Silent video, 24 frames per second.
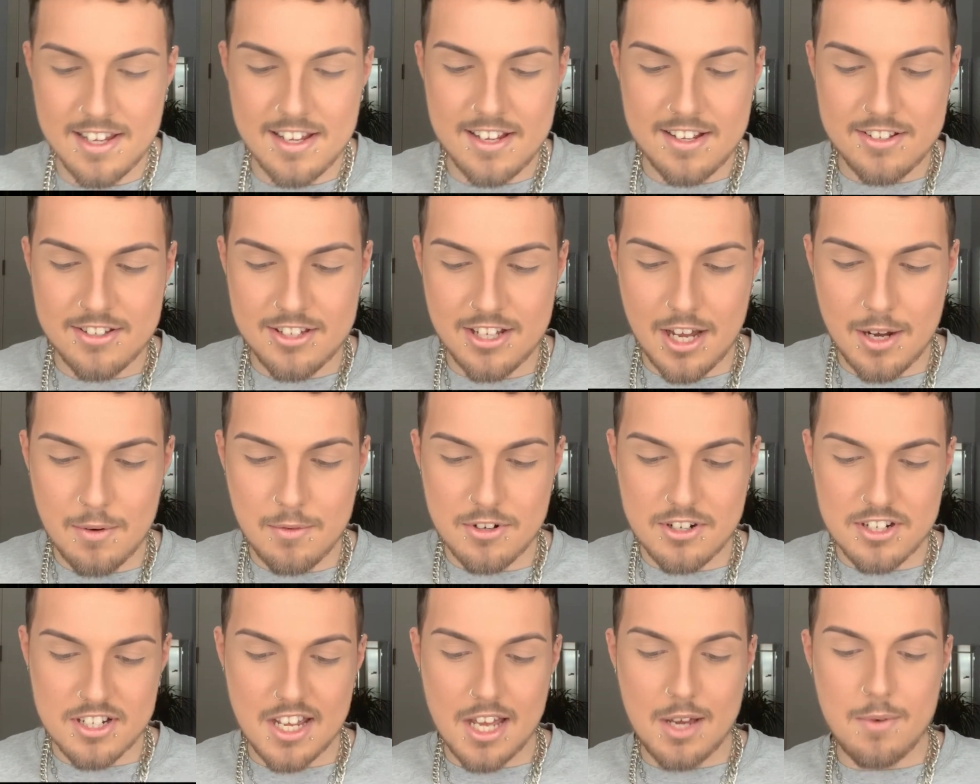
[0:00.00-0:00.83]
So I'm
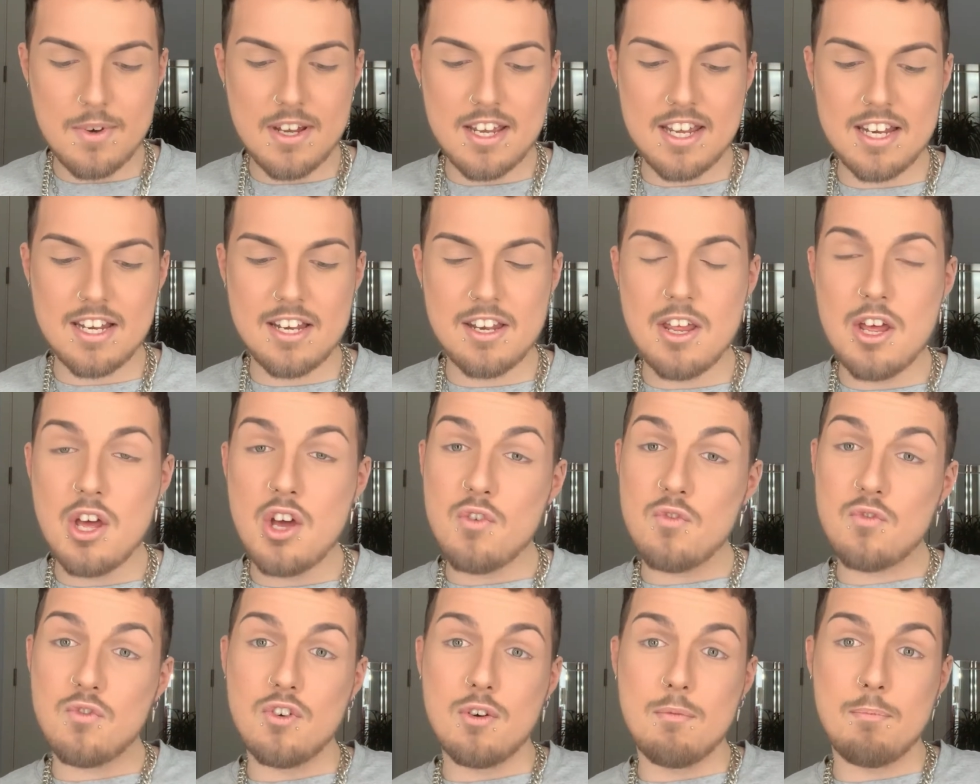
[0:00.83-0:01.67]
going to go in
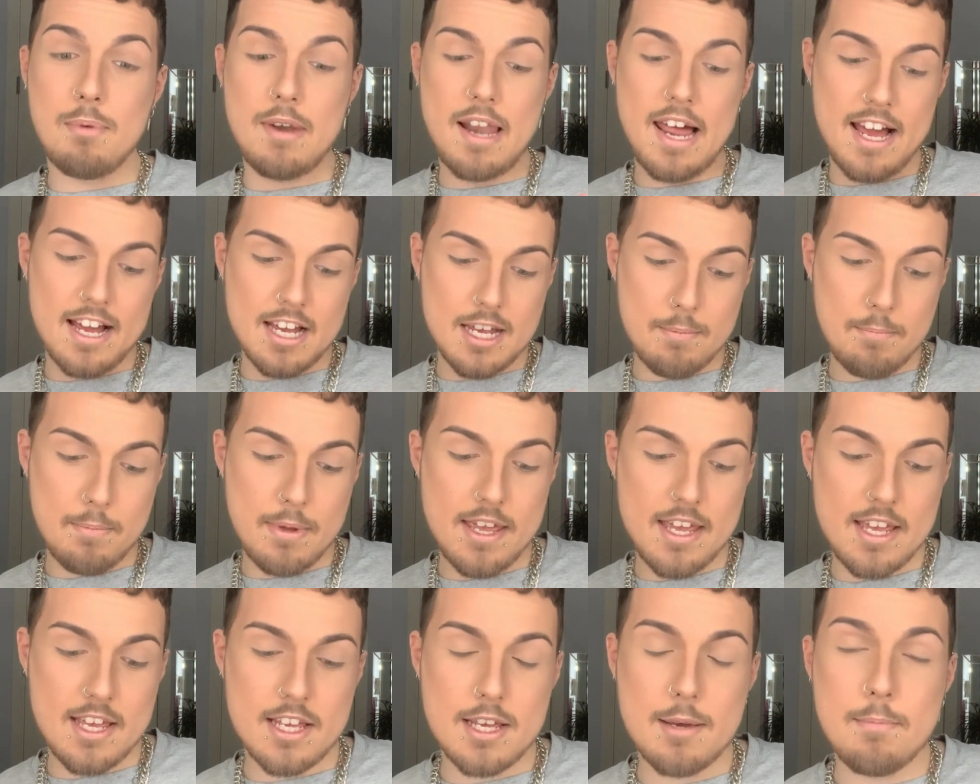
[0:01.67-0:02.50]
for a black, a
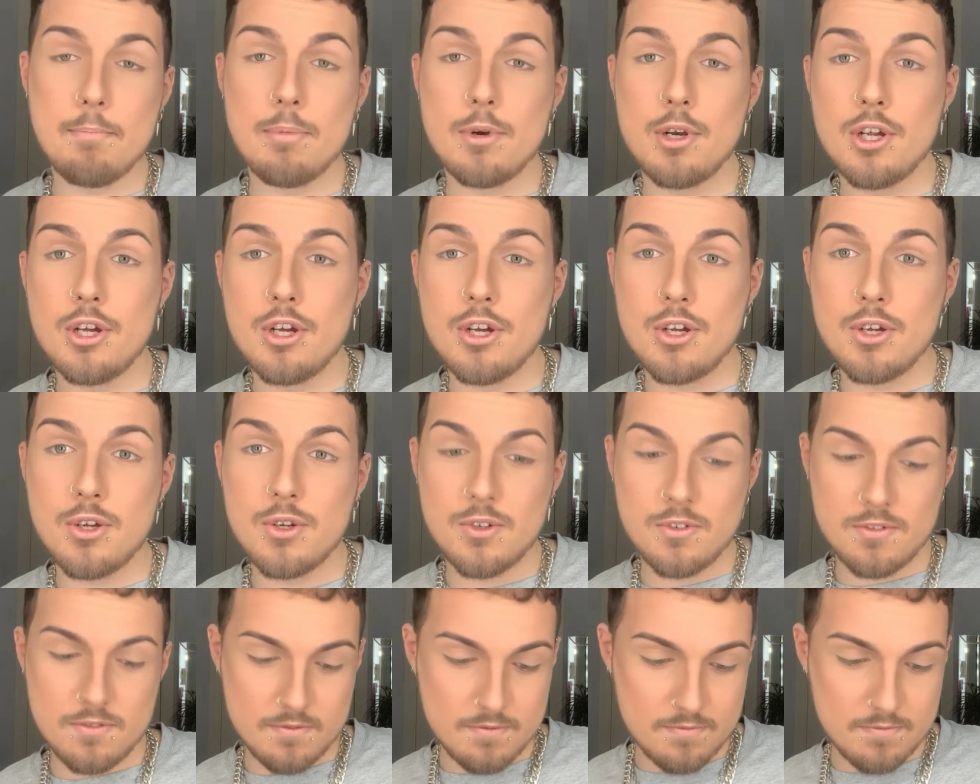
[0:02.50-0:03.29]
pink, a blue.